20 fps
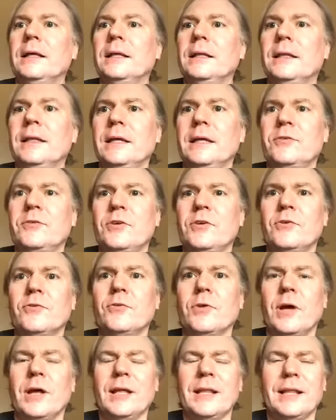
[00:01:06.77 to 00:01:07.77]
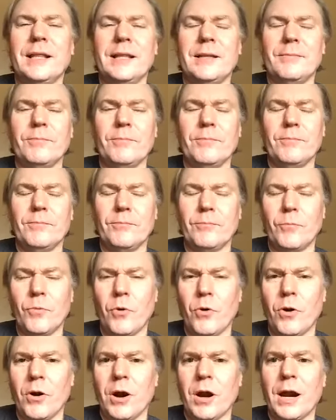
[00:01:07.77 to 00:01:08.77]
this is
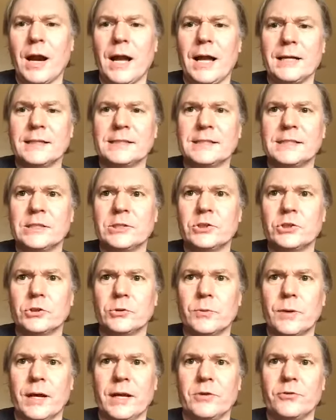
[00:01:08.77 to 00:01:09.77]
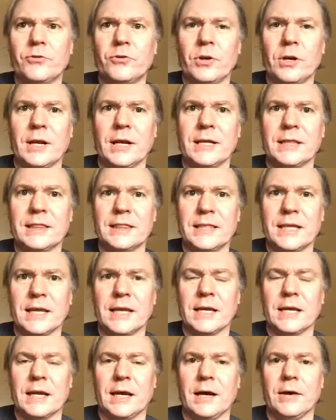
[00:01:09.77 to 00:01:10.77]
more a situation, I
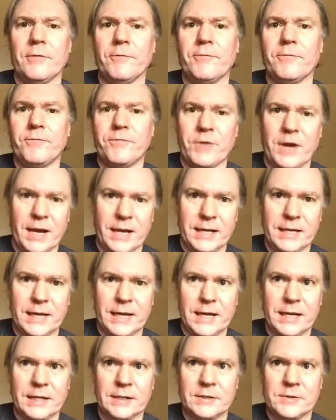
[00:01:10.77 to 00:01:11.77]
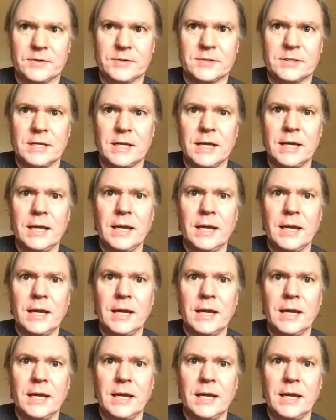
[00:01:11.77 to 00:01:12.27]
think, of finance